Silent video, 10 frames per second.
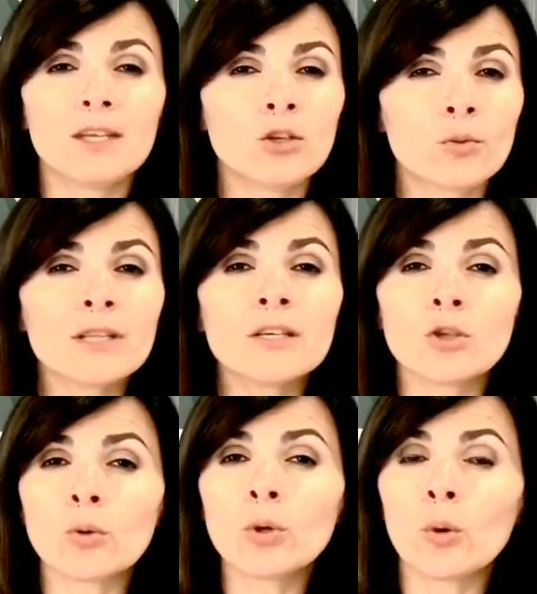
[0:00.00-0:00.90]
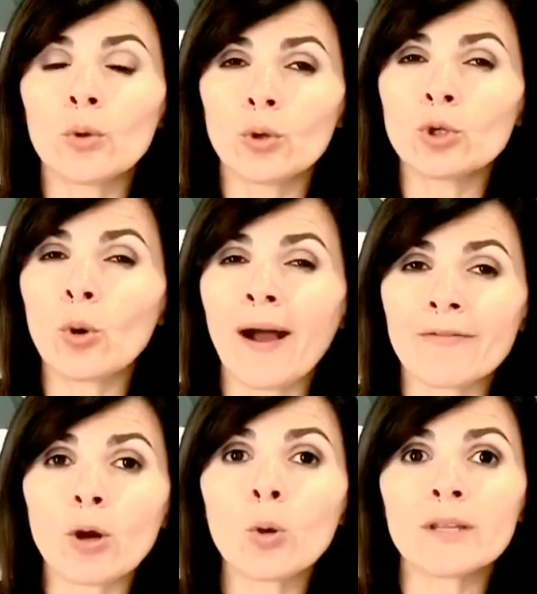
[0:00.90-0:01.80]
you really don't know, you don't have
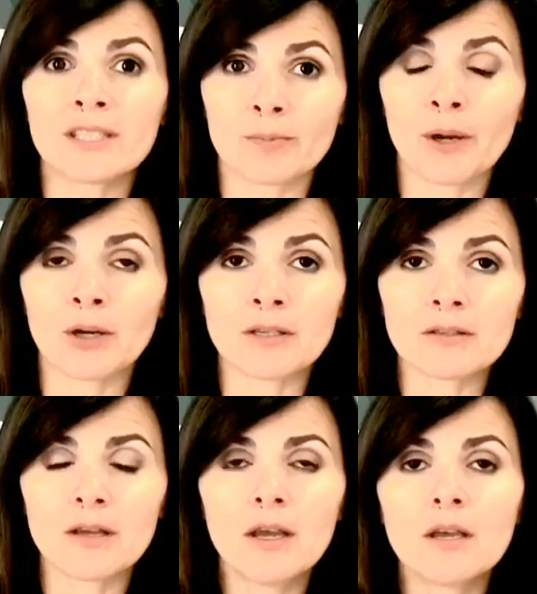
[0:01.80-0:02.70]
the whole experience.